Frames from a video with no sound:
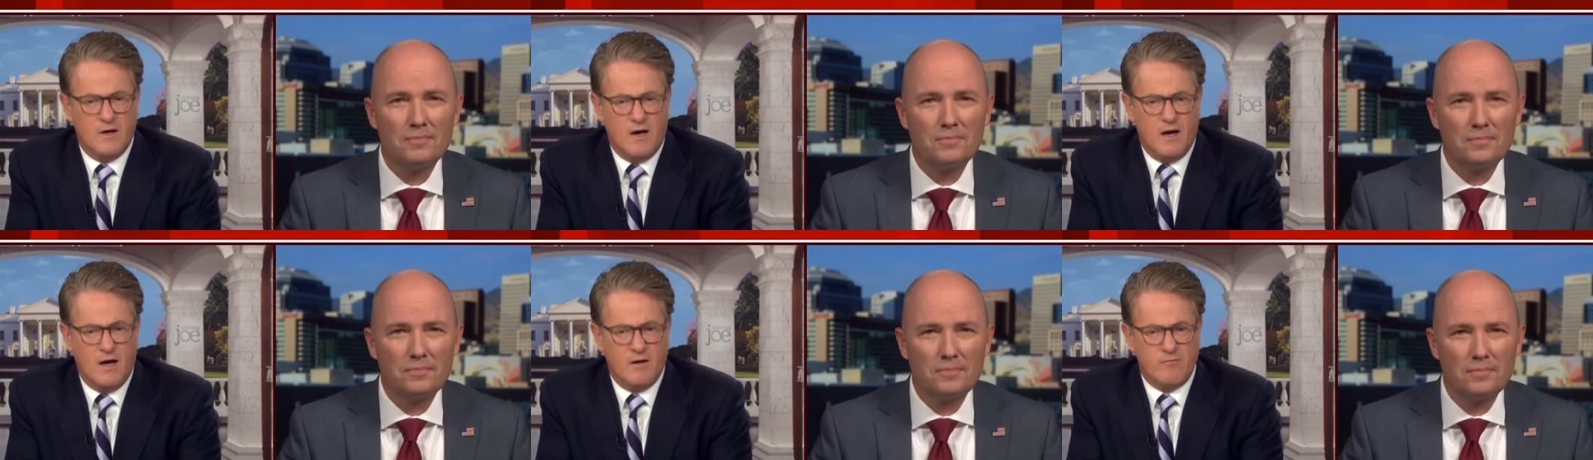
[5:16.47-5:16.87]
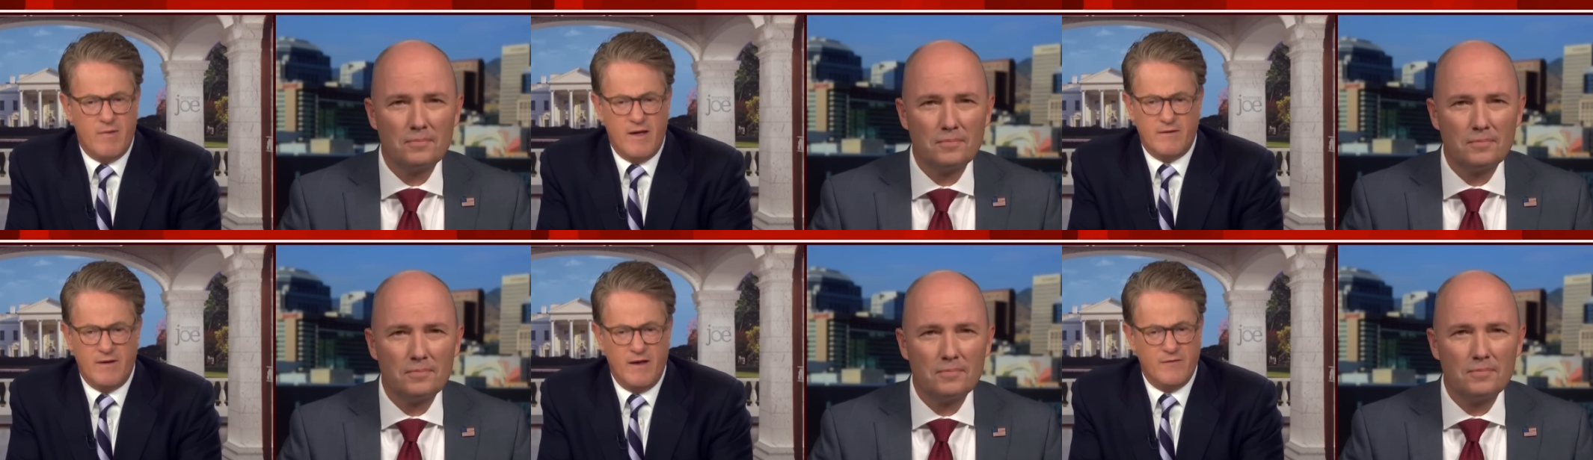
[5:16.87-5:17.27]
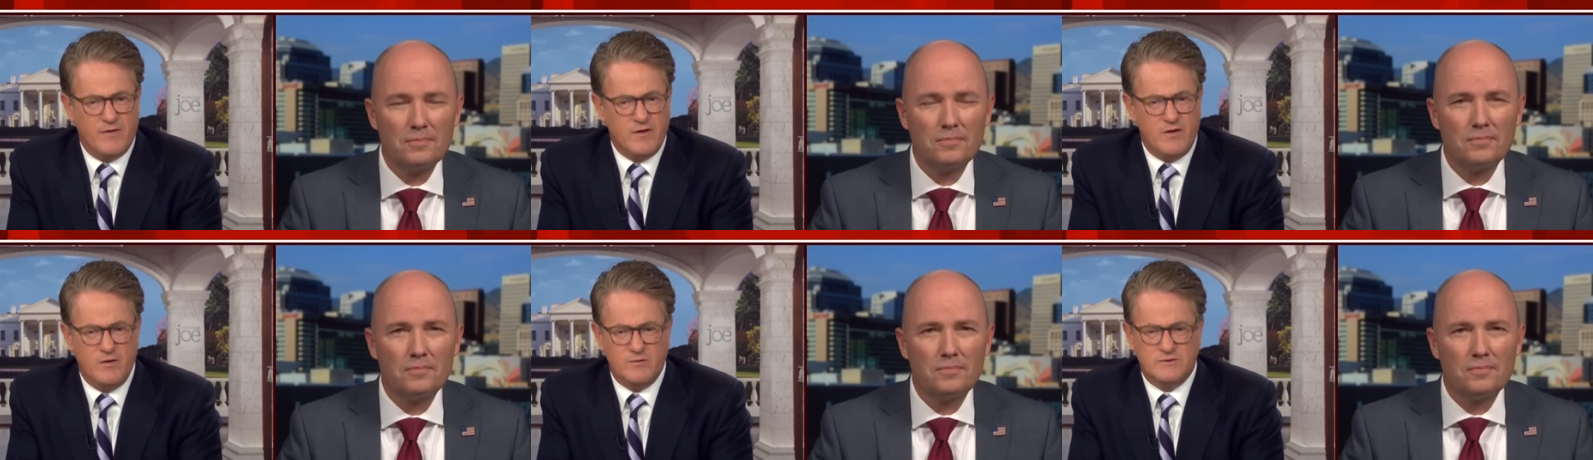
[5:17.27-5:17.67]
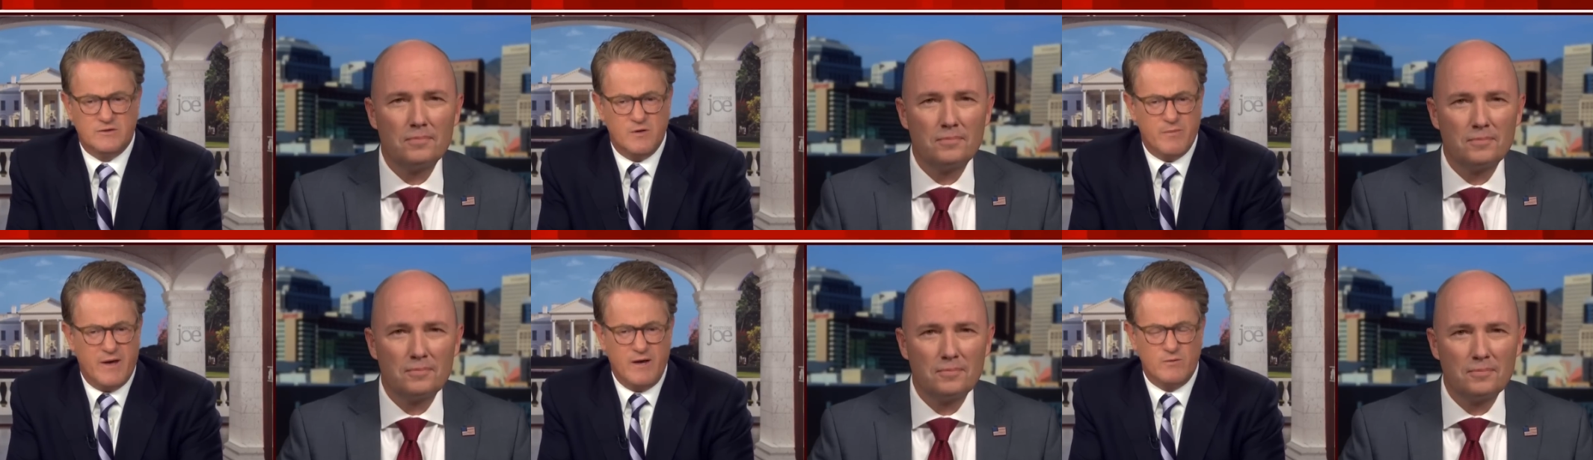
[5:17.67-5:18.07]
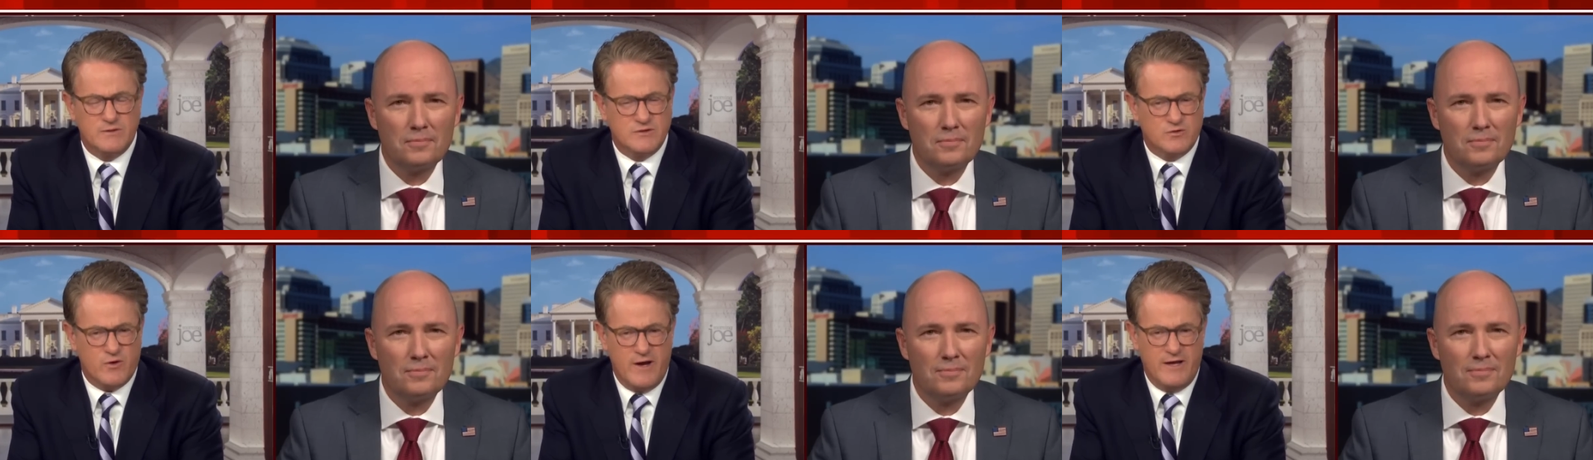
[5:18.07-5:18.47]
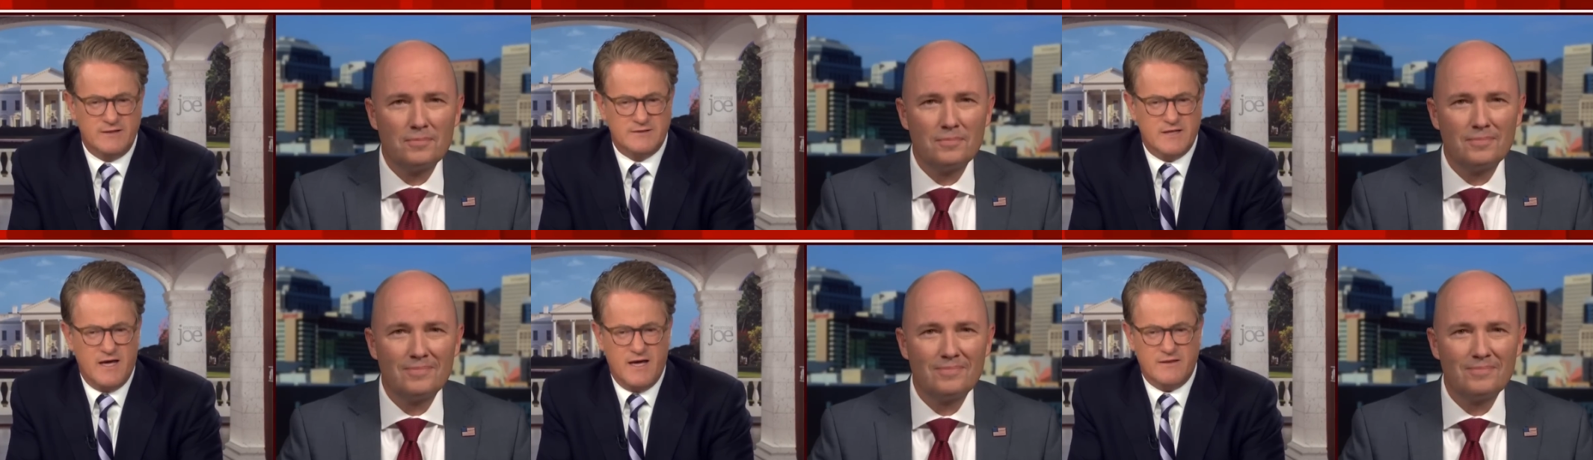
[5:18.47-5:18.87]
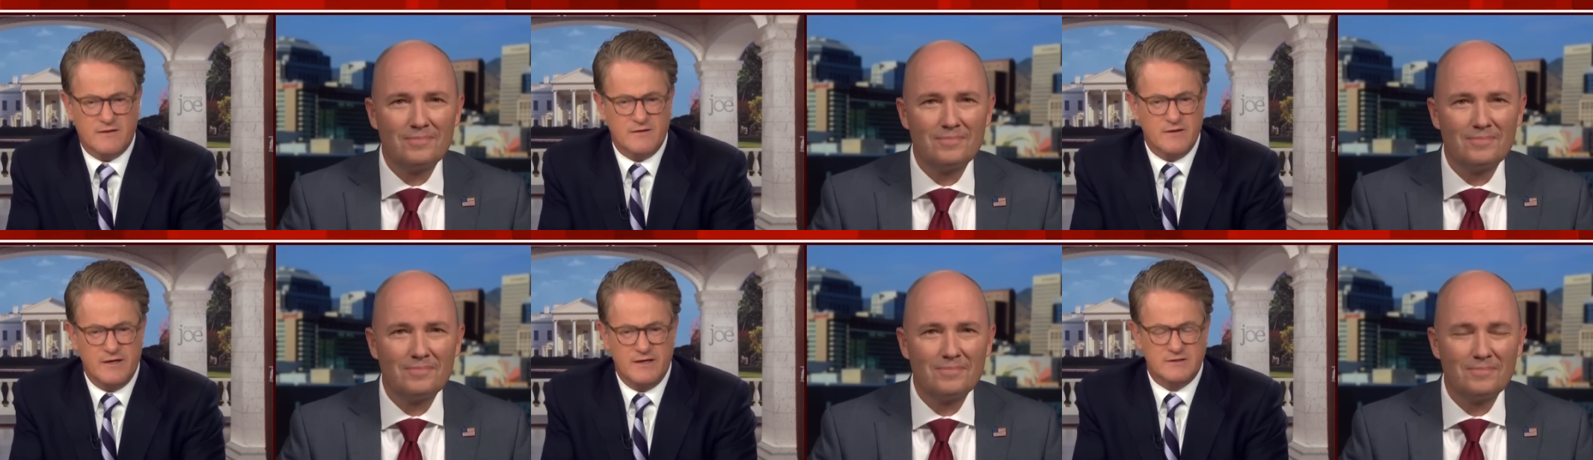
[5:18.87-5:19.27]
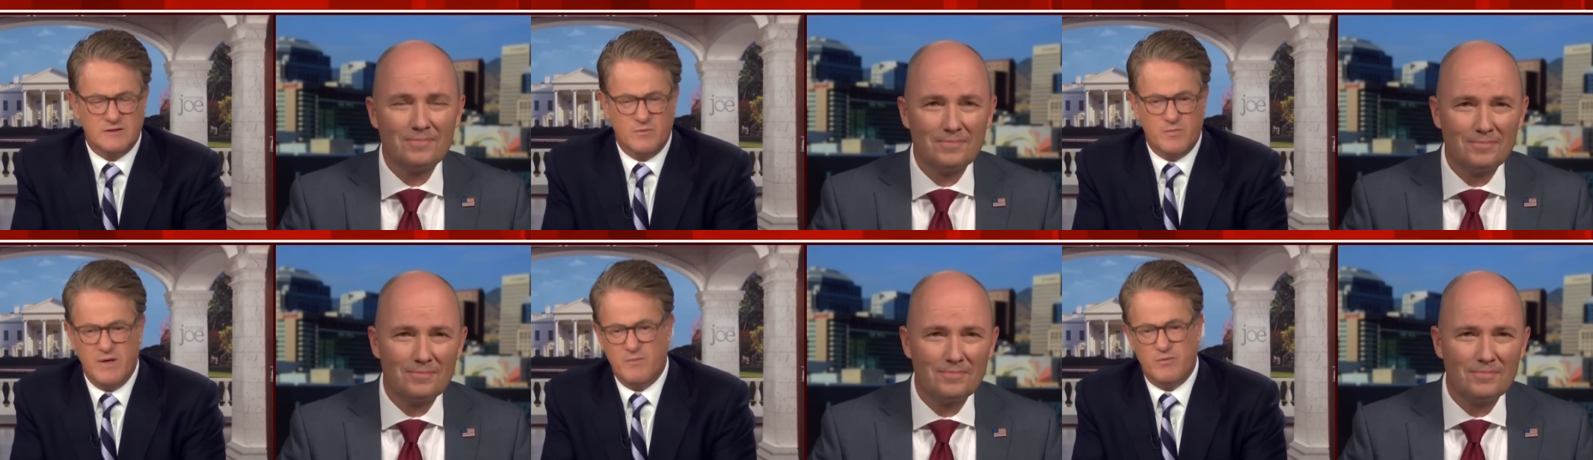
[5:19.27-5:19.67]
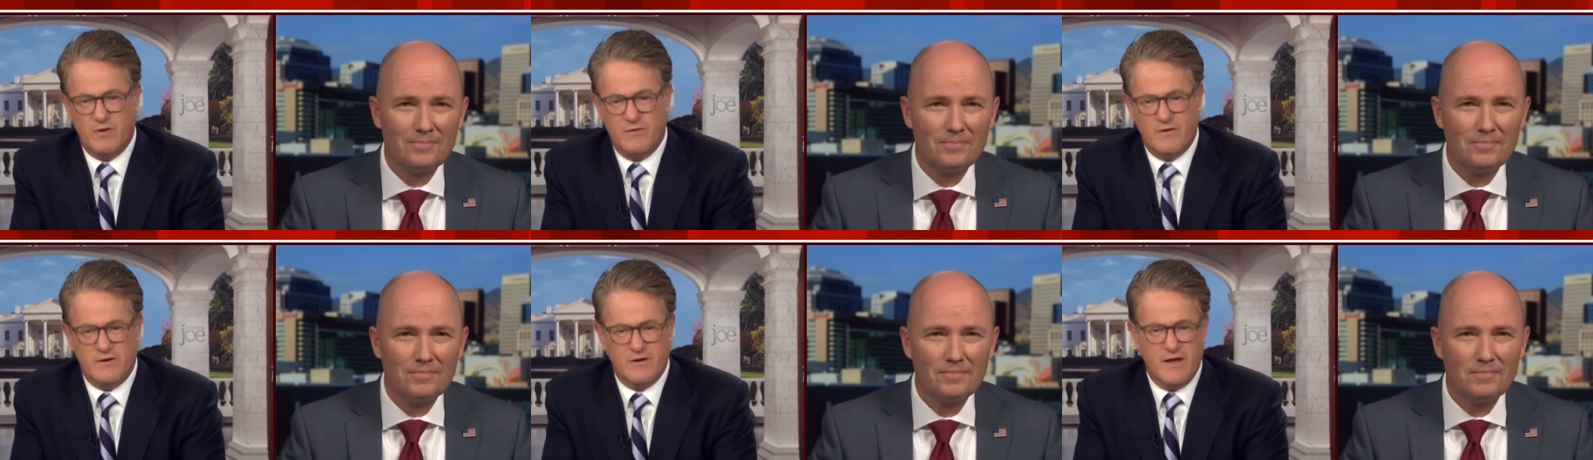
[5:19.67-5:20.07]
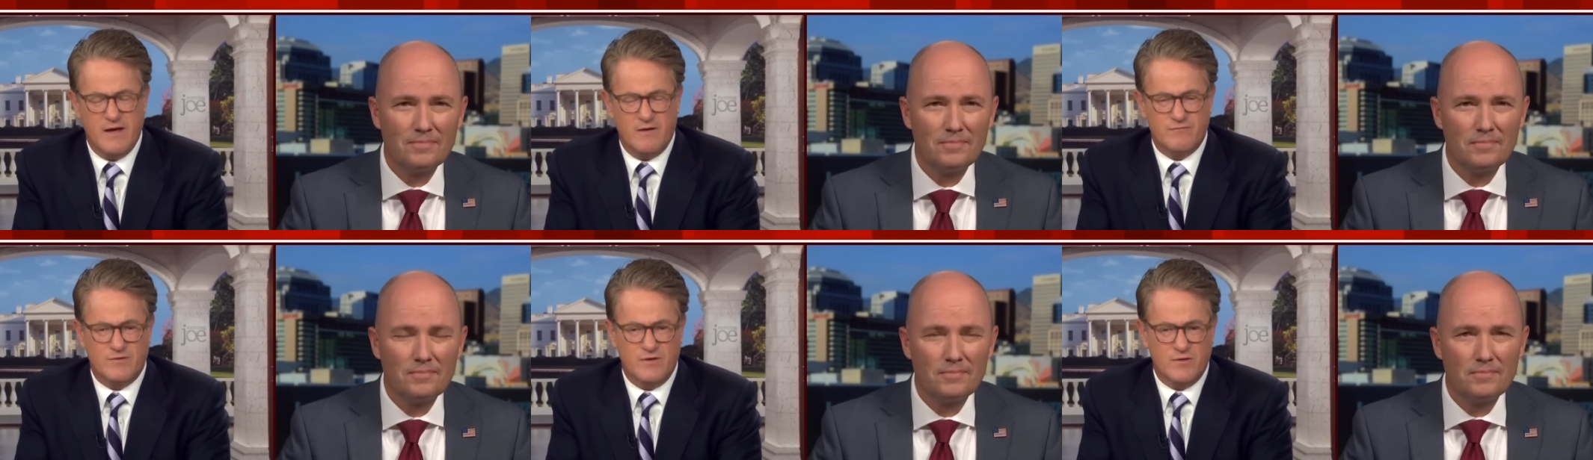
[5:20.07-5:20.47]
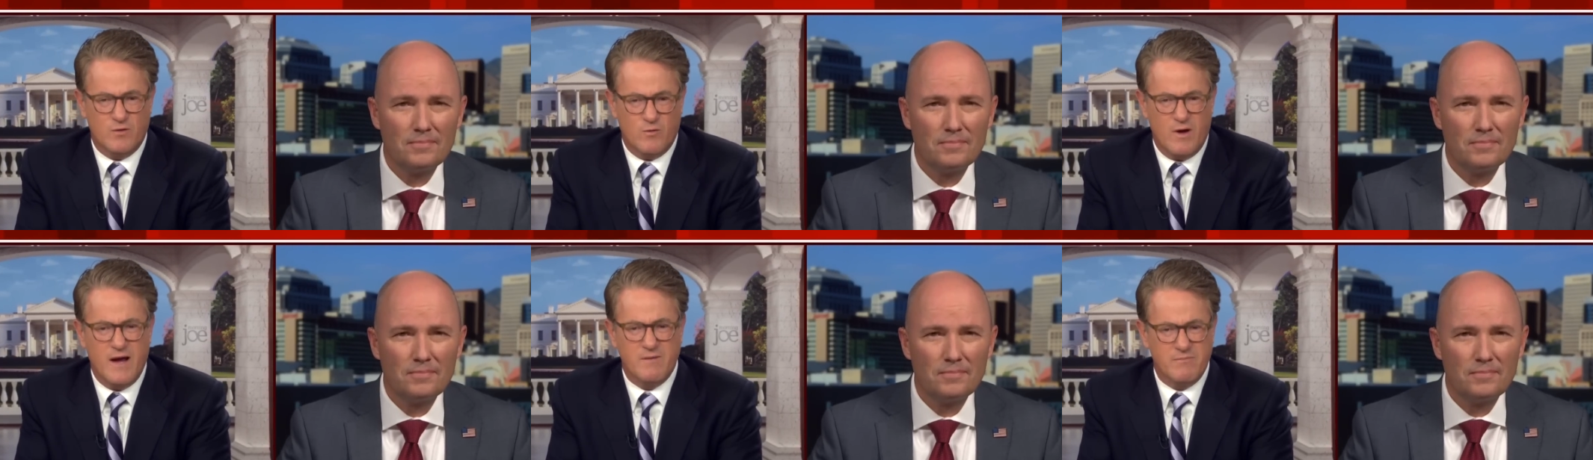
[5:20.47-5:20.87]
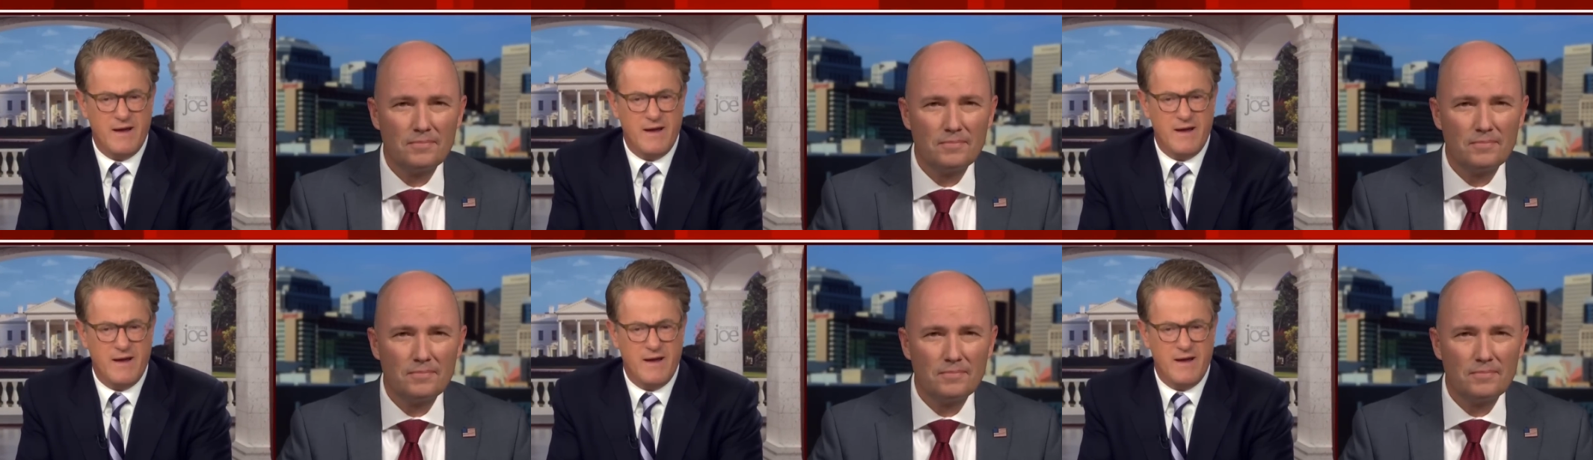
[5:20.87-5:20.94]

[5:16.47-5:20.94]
Speaker 1: Uh, and, and the huge debate was trans athletes, and people on the left and the right,